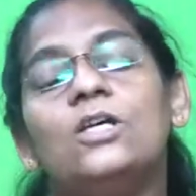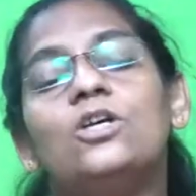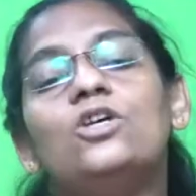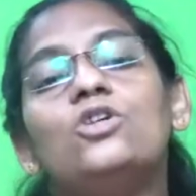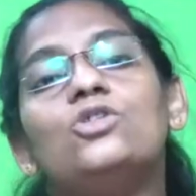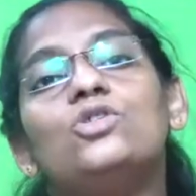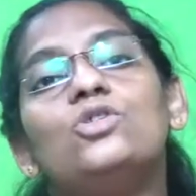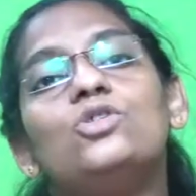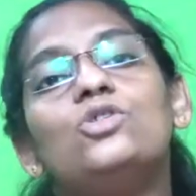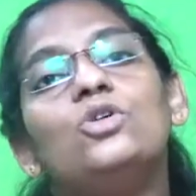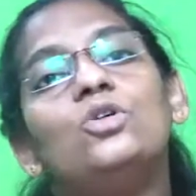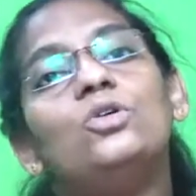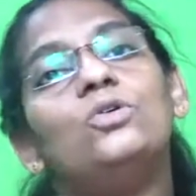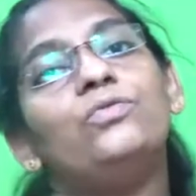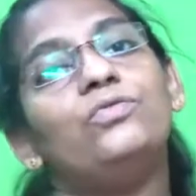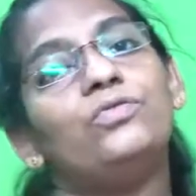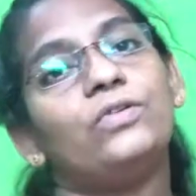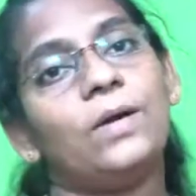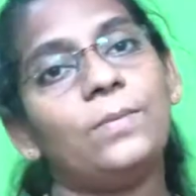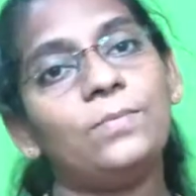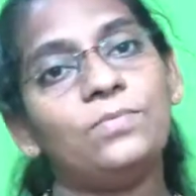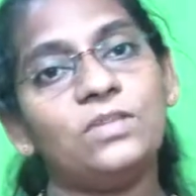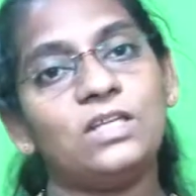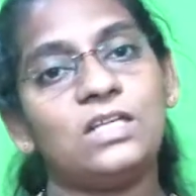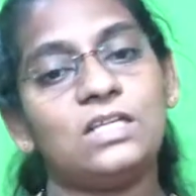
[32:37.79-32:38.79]
So
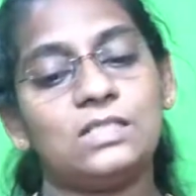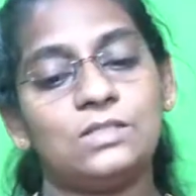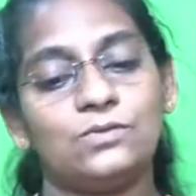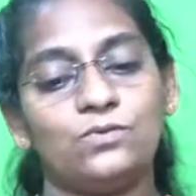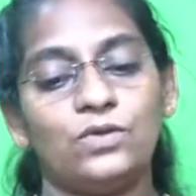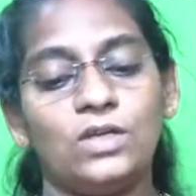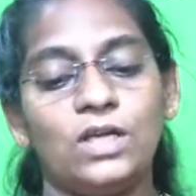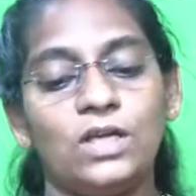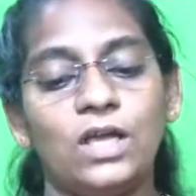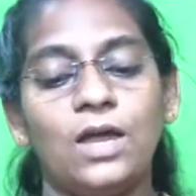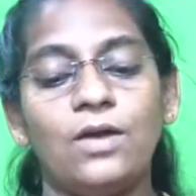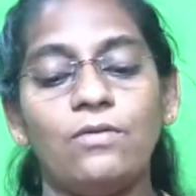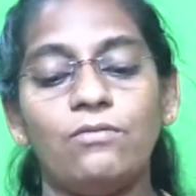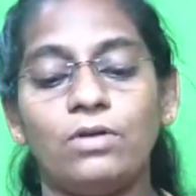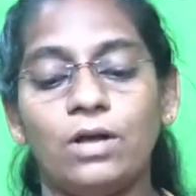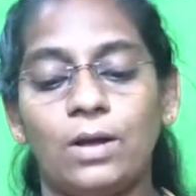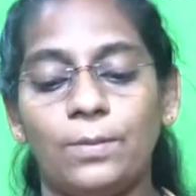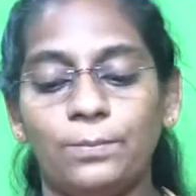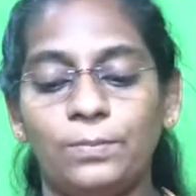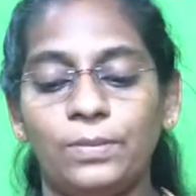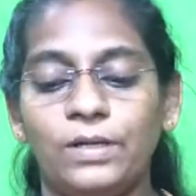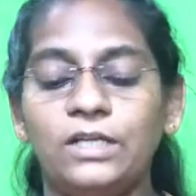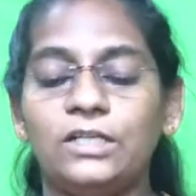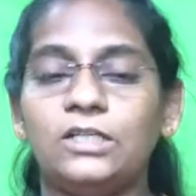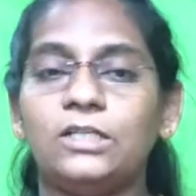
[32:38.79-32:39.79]
from this we have
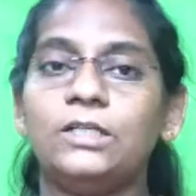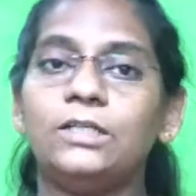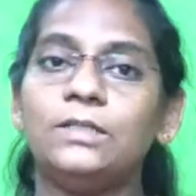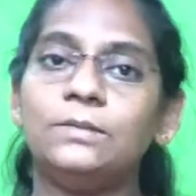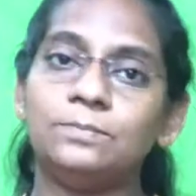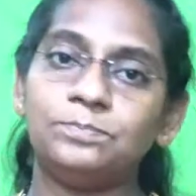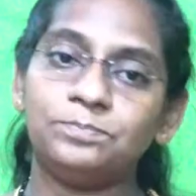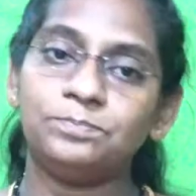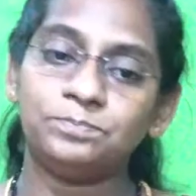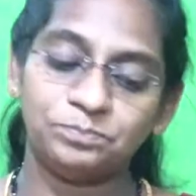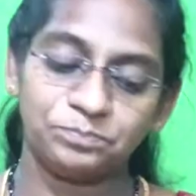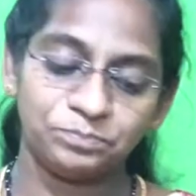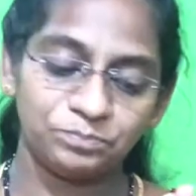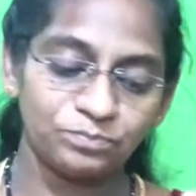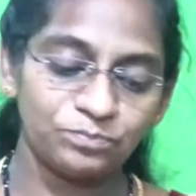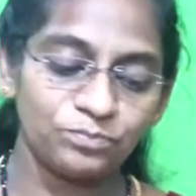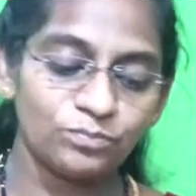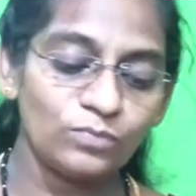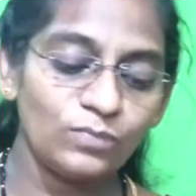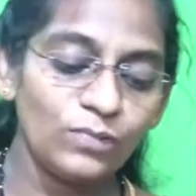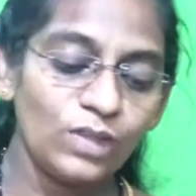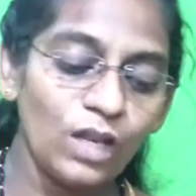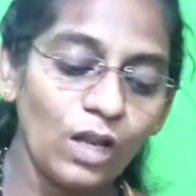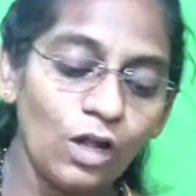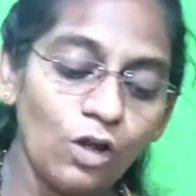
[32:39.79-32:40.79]
completed
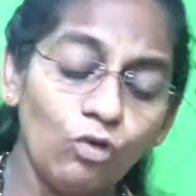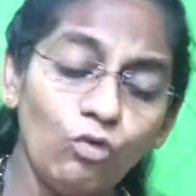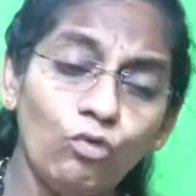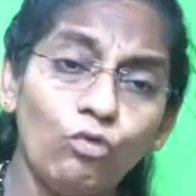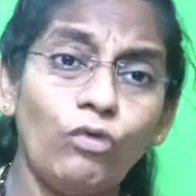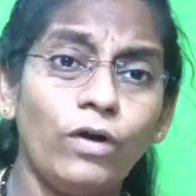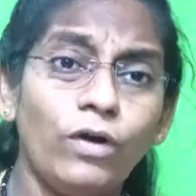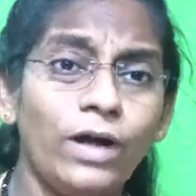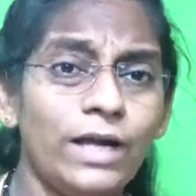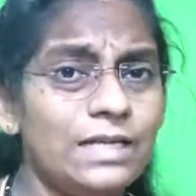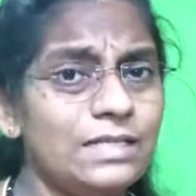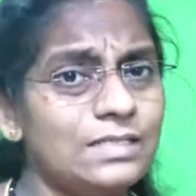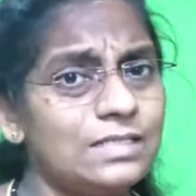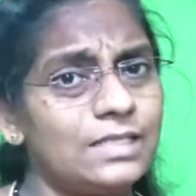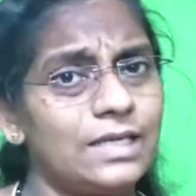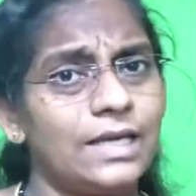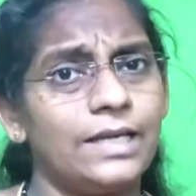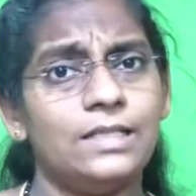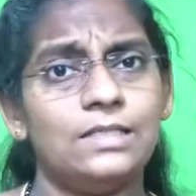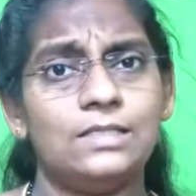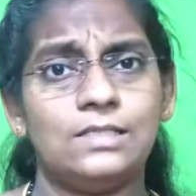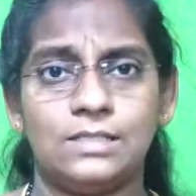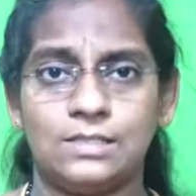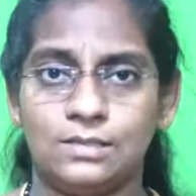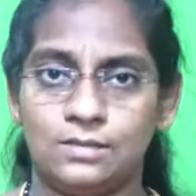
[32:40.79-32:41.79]
why
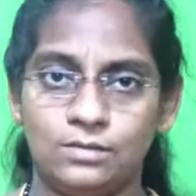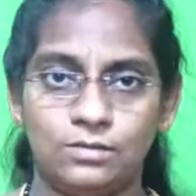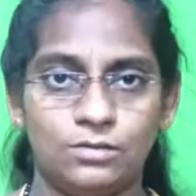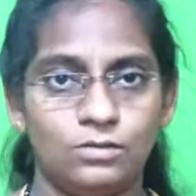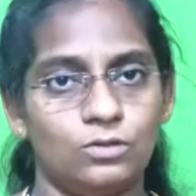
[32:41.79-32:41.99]
science